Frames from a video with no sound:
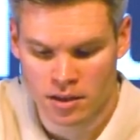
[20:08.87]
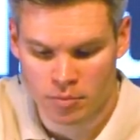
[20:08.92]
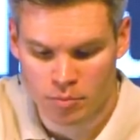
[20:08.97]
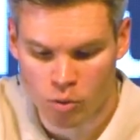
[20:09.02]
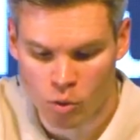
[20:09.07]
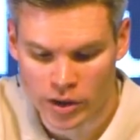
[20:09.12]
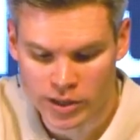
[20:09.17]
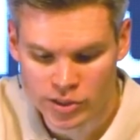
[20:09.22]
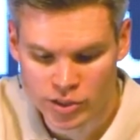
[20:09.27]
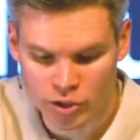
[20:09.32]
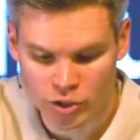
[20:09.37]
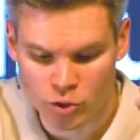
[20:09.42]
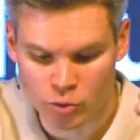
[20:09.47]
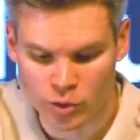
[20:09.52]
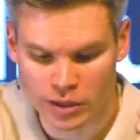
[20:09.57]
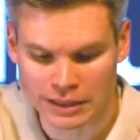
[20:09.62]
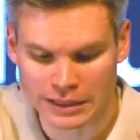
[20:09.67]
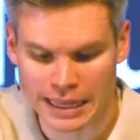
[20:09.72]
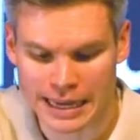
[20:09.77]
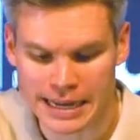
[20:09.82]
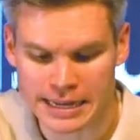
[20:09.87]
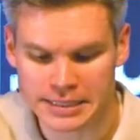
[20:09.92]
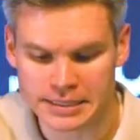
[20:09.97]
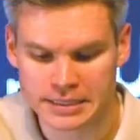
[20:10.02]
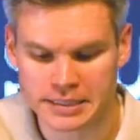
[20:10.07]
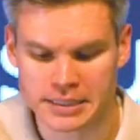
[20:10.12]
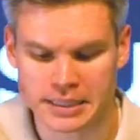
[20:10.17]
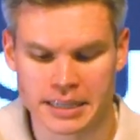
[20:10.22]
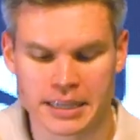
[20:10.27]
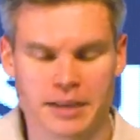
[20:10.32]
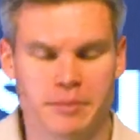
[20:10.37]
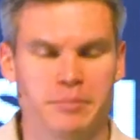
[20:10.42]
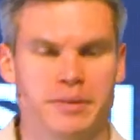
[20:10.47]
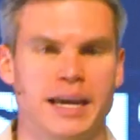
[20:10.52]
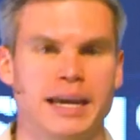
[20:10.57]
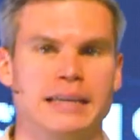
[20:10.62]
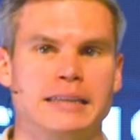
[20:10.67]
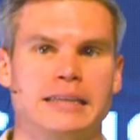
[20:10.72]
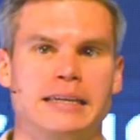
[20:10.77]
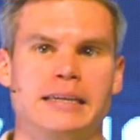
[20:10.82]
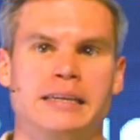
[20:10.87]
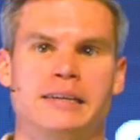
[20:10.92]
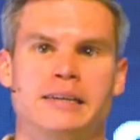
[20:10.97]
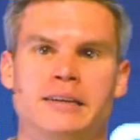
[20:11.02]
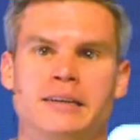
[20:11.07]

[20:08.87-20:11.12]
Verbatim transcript: Point two, relate to him daily.